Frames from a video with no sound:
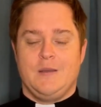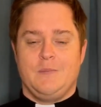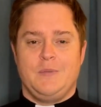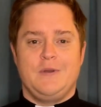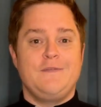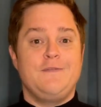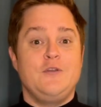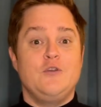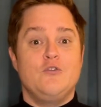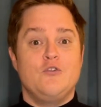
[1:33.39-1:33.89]
But
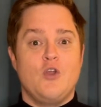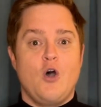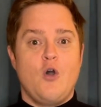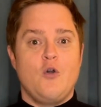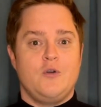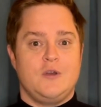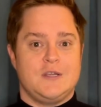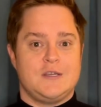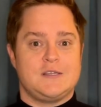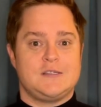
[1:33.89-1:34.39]
if you
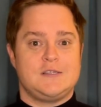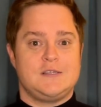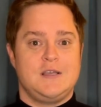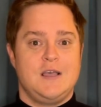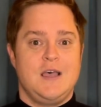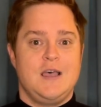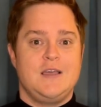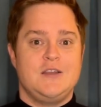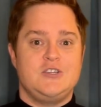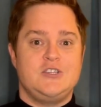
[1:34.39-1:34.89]
notice,
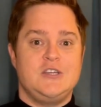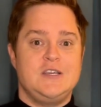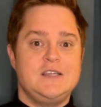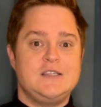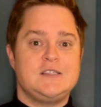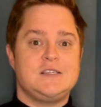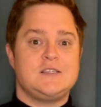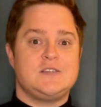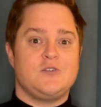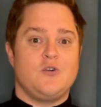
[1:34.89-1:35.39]

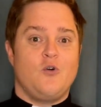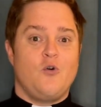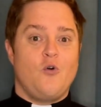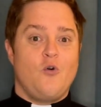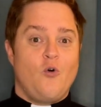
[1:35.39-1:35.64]
Jesus